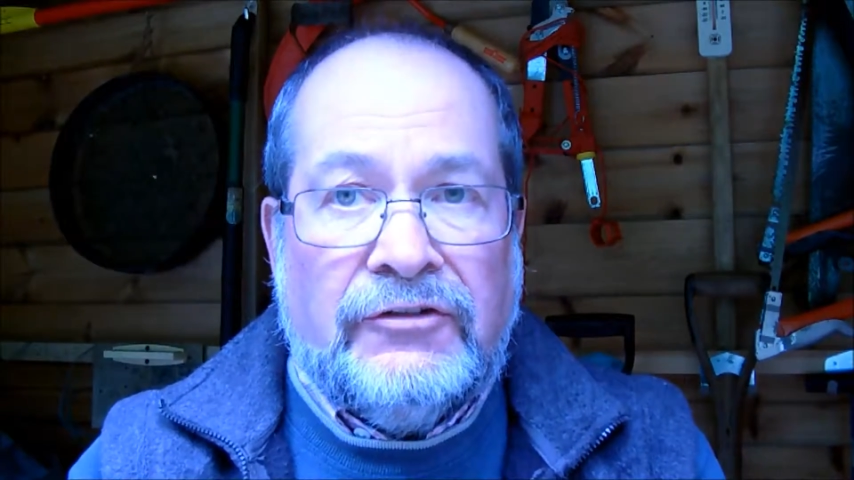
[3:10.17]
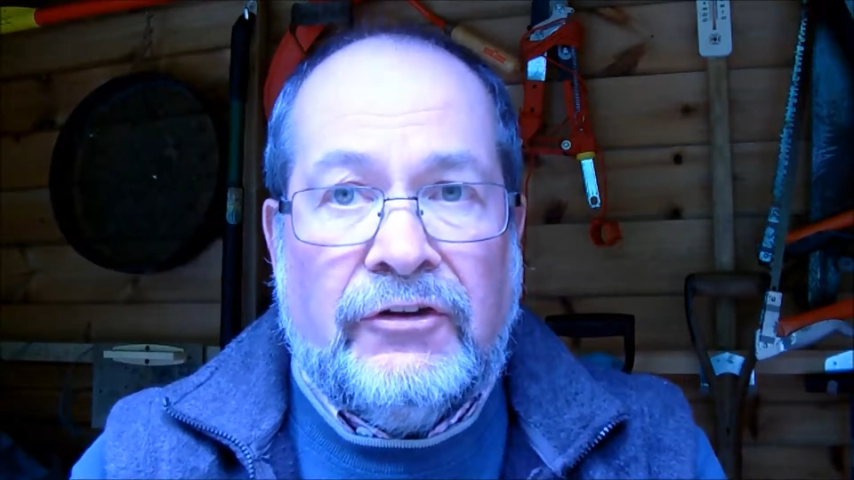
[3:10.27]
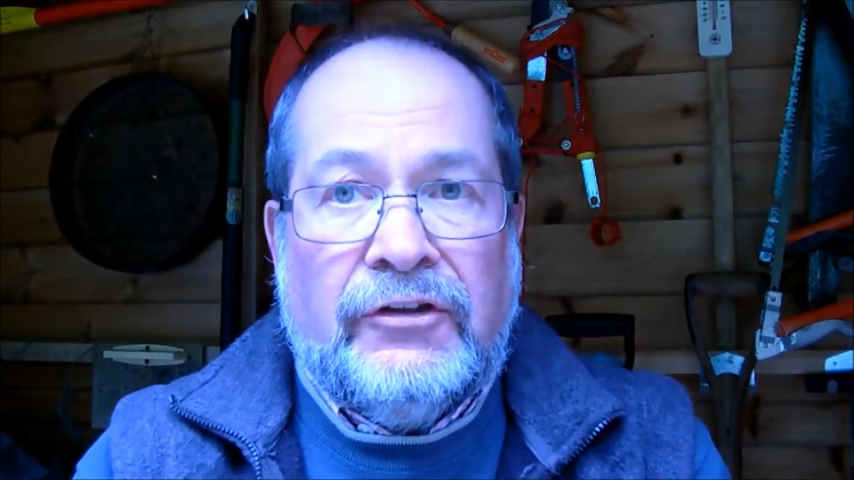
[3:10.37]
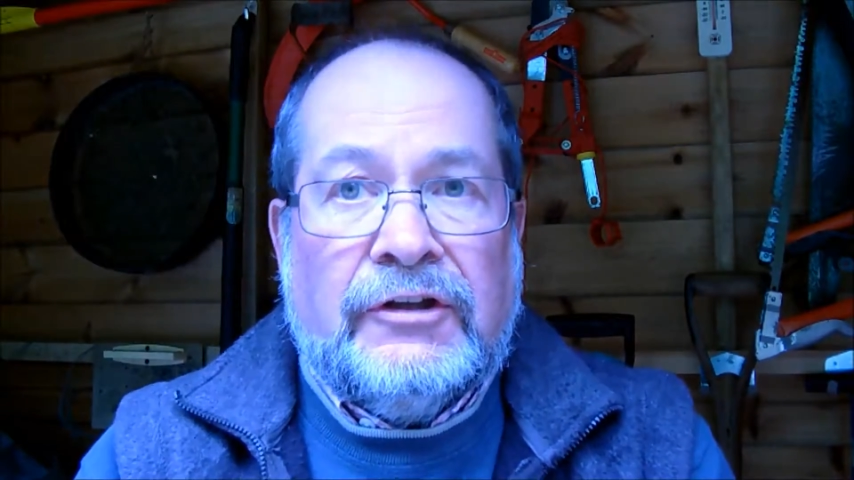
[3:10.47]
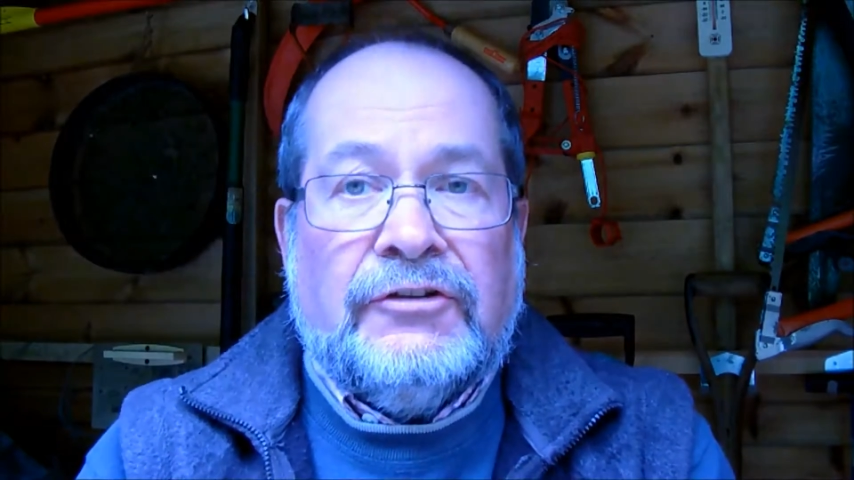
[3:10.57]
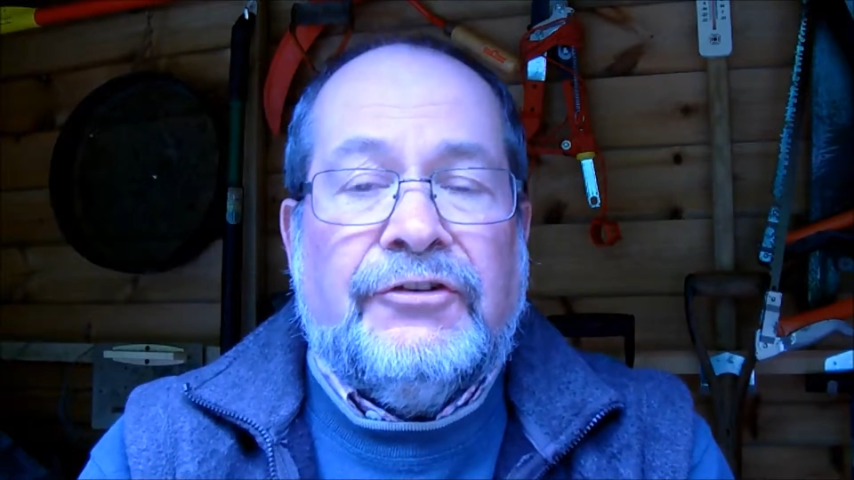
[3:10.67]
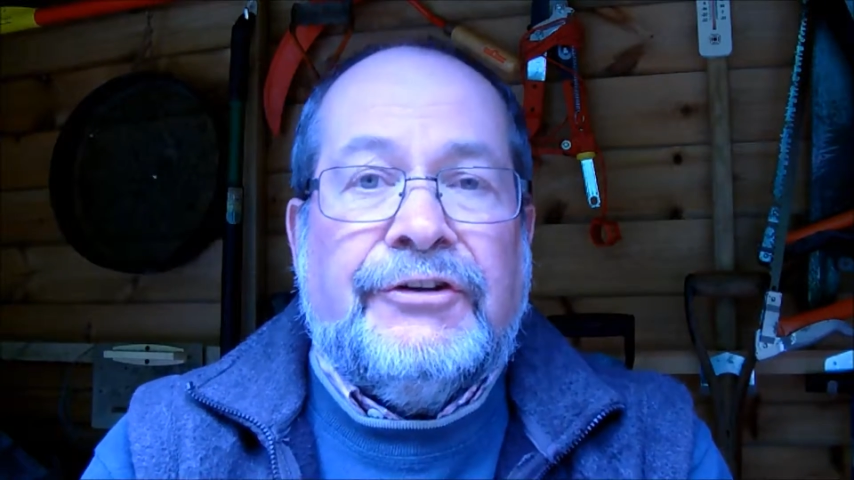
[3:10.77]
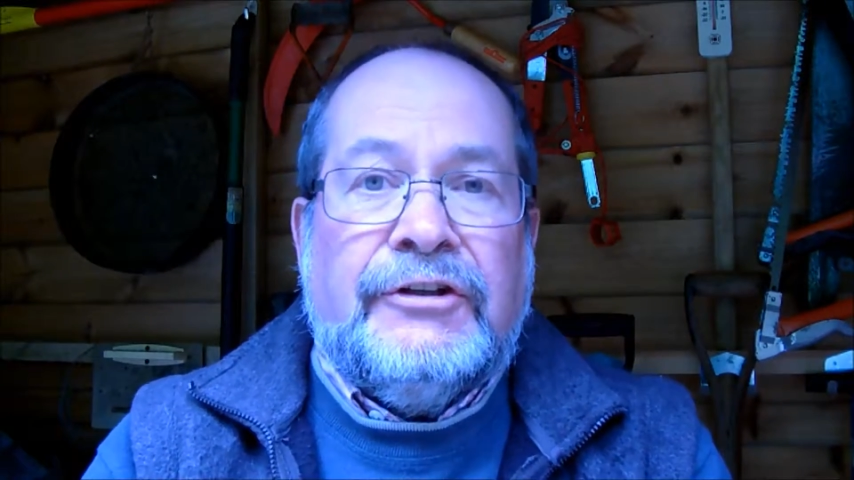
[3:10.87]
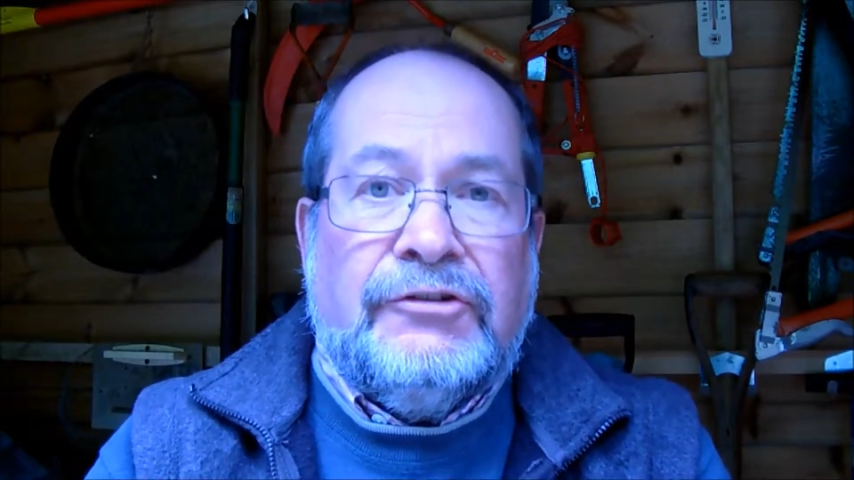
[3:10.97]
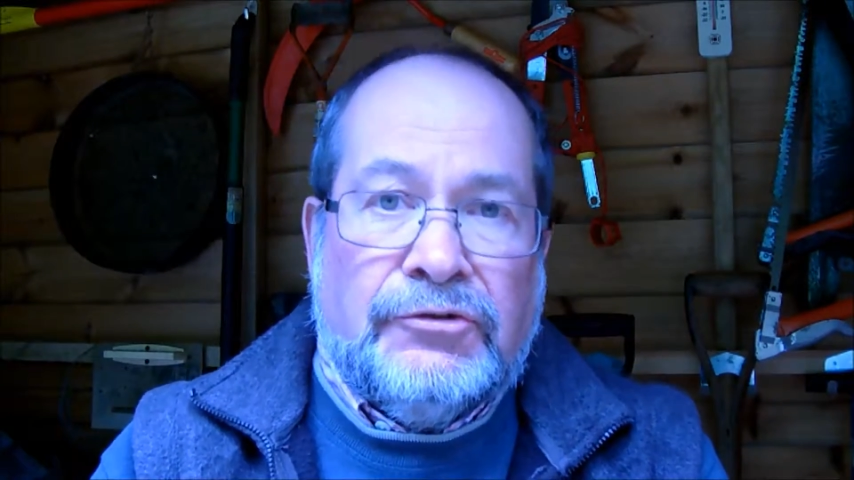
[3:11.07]
the things
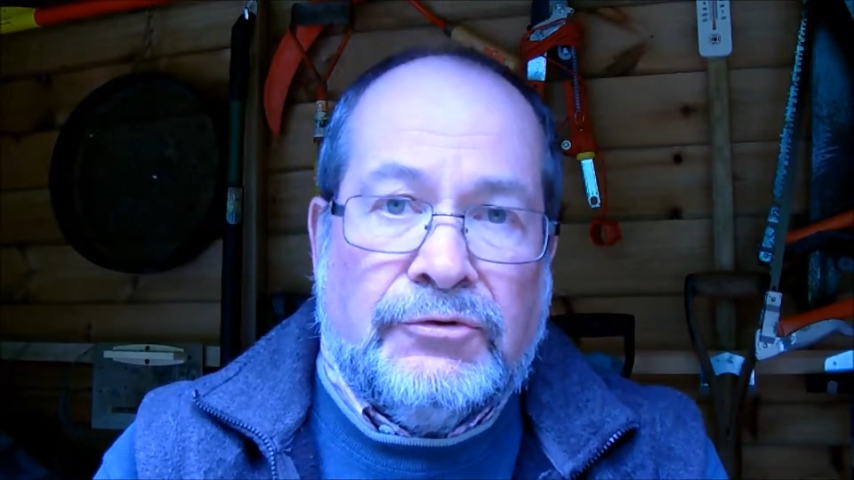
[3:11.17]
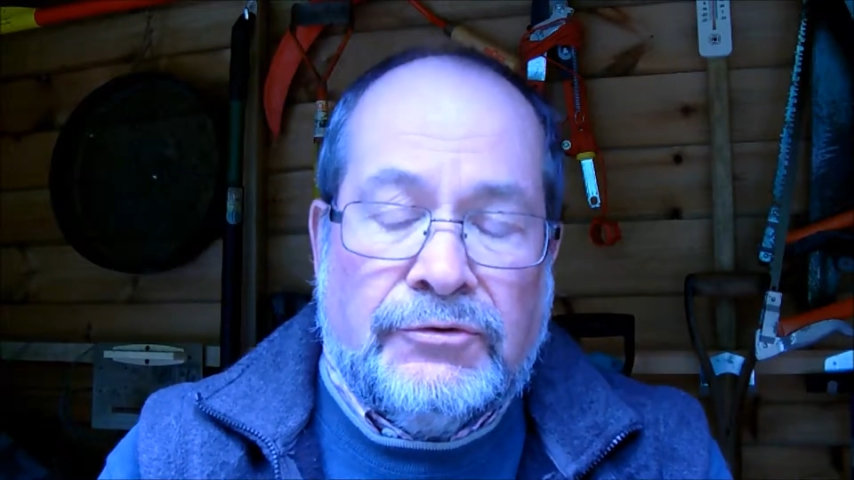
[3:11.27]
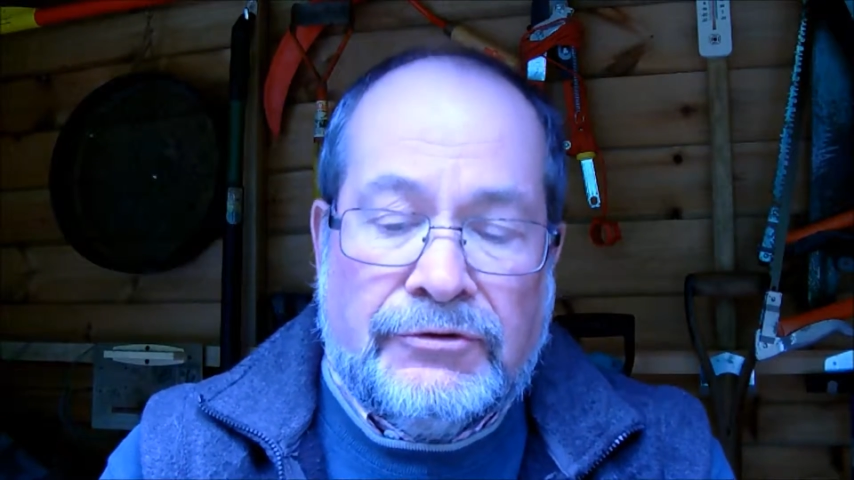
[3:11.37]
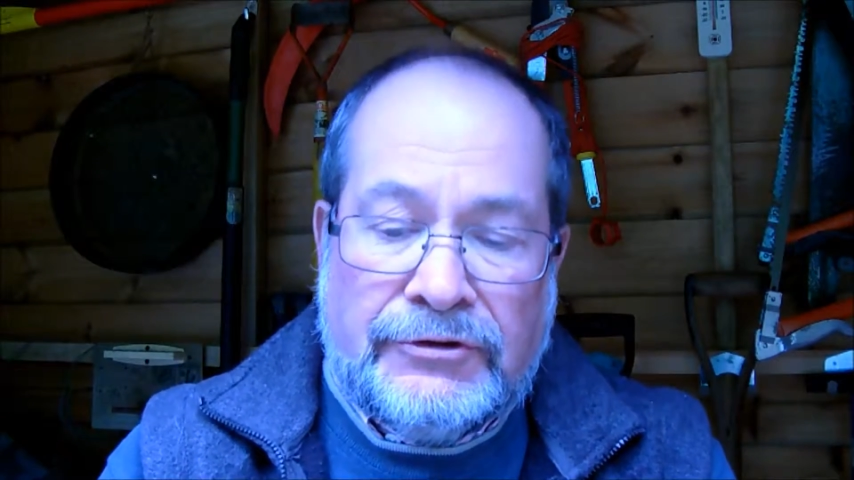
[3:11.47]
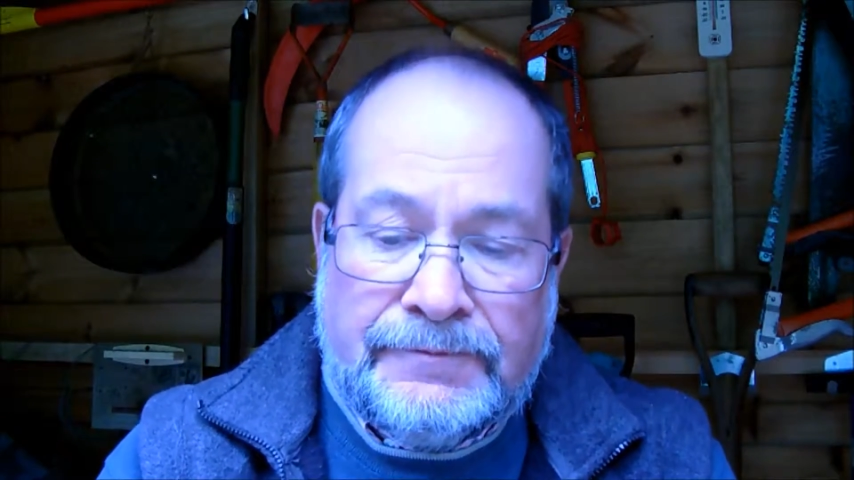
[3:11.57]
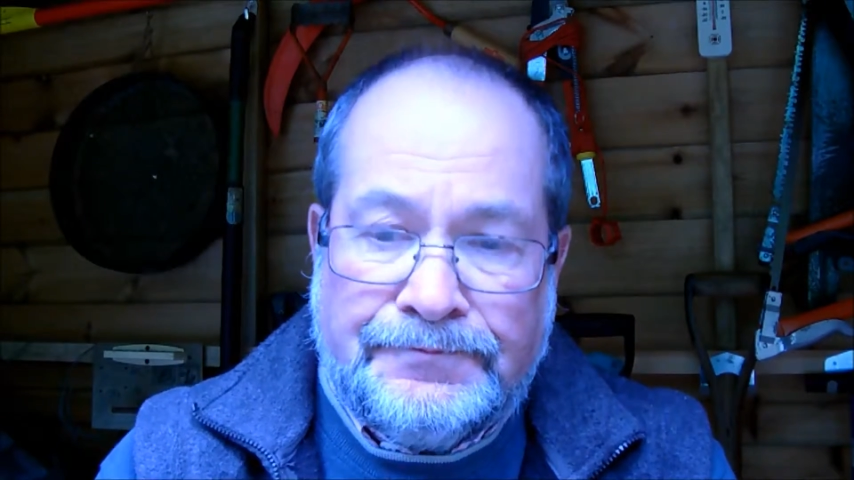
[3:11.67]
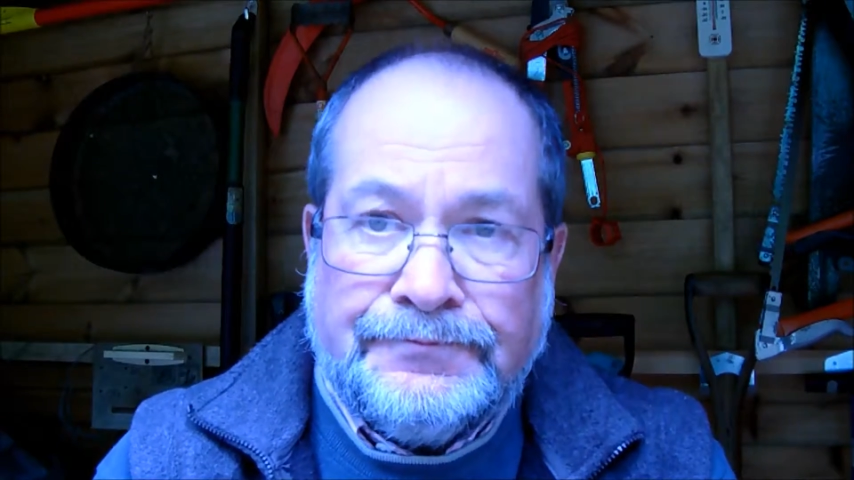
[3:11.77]
that he taught.